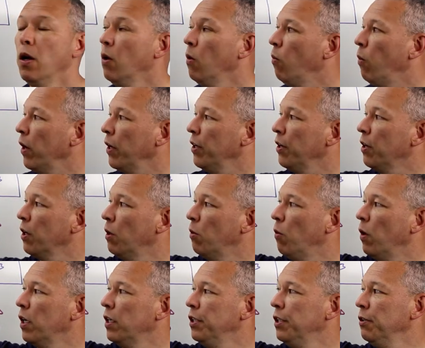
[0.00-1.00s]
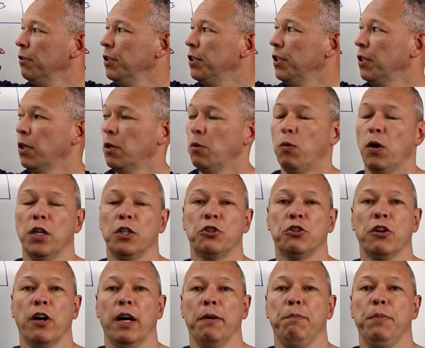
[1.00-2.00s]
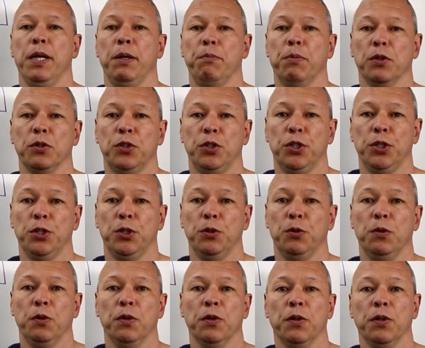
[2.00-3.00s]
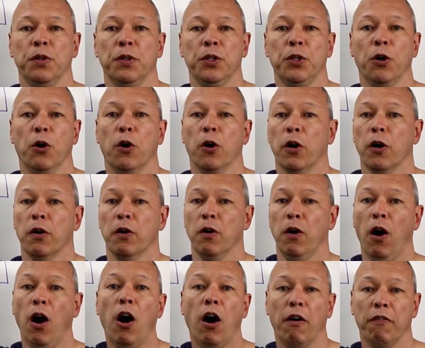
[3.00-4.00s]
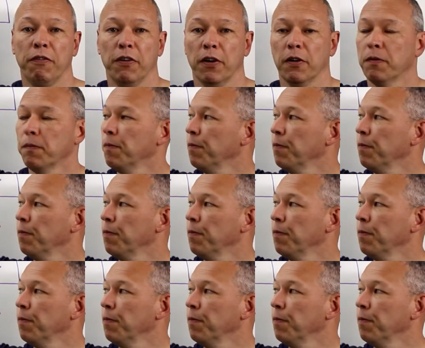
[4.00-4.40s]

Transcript: What you're going to want to do is you're going to want to drive people to your offer.